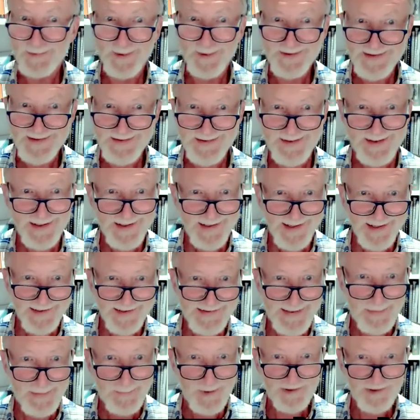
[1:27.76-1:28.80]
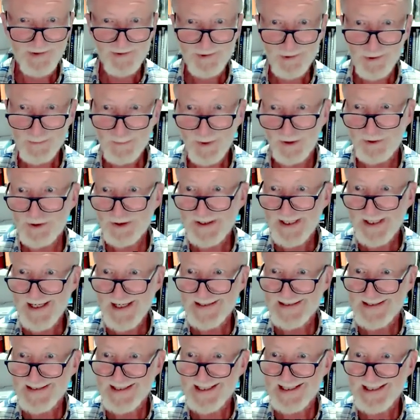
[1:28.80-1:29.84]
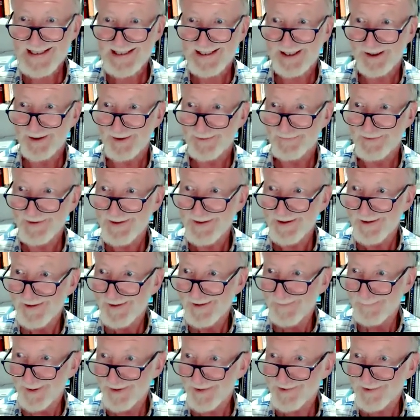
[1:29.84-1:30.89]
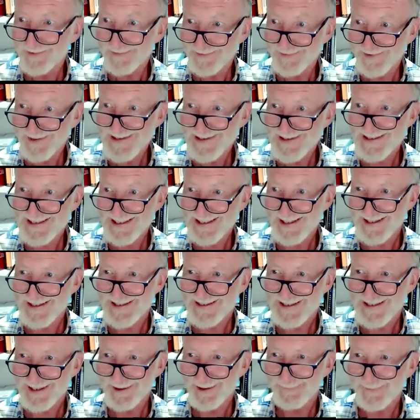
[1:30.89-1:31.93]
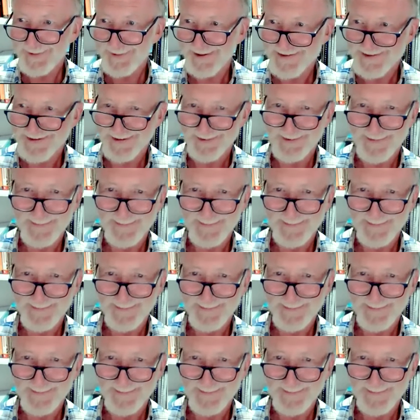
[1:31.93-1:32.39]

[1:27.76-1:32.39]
but it's in some ways it's a good one. You can't see COVID, but you can see skin and soft tissue